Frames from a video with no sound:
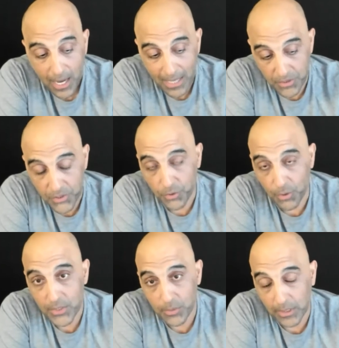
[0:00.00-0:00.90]
as a
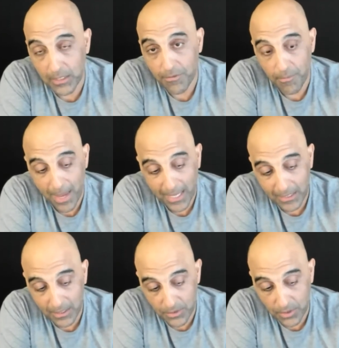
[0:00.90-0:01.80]
stress relief
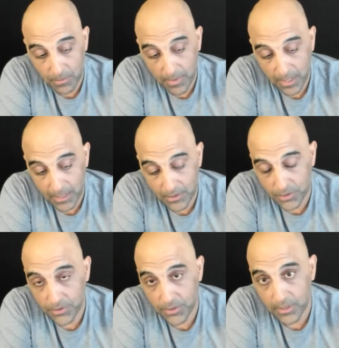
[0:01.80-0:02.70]
mechanism that
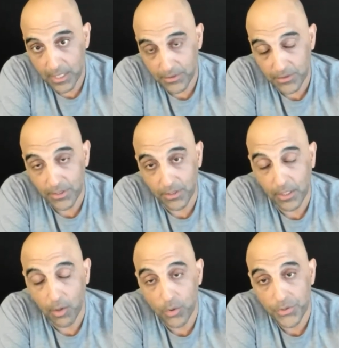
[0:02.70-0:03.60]
isn't necessarily
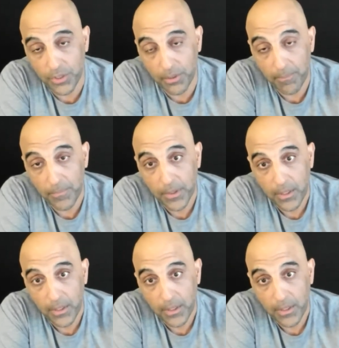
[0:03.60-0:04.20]
wholesome